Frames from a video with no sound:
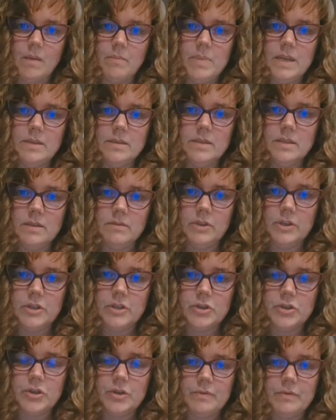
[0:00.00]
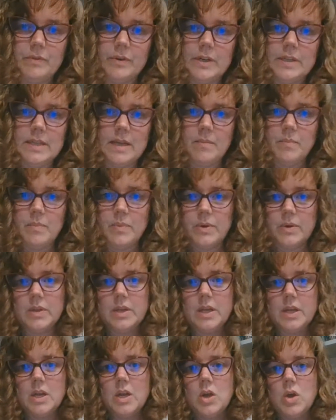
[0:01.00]
pieces of literature. For example,
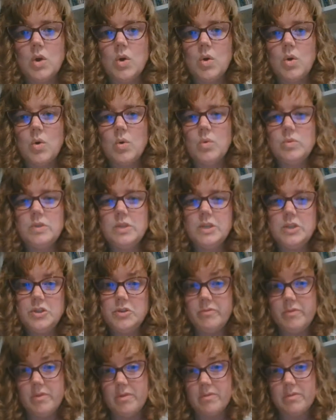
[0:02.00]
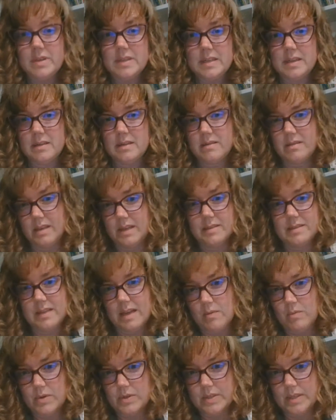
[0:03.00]
did you notice things
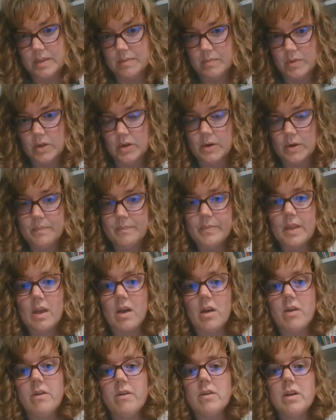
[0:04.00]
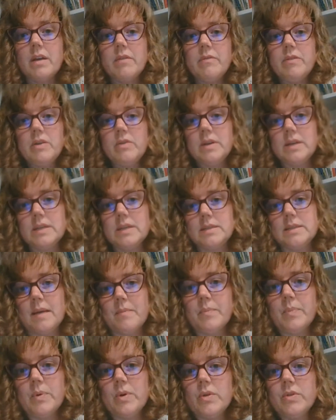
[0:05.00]
that were similar? And I'll give you an
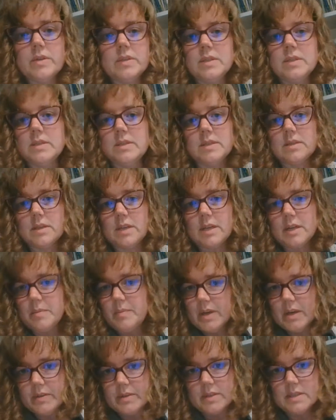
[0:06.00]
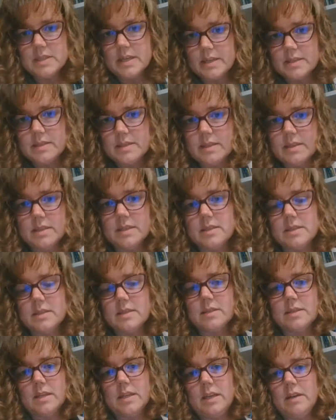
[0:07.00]
example. This isn't going to be on the test, and this
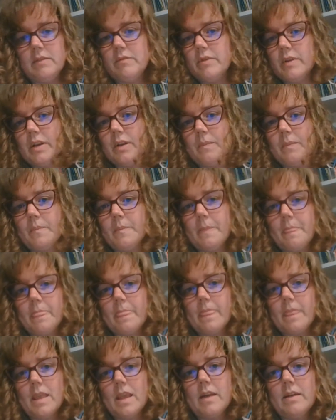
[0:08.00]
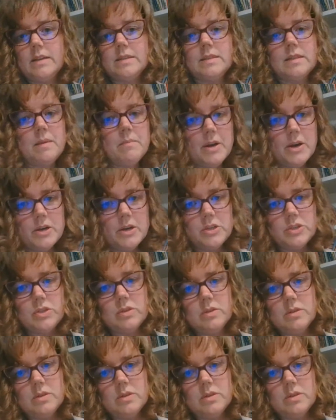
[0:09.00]
isn't even, it's comparing.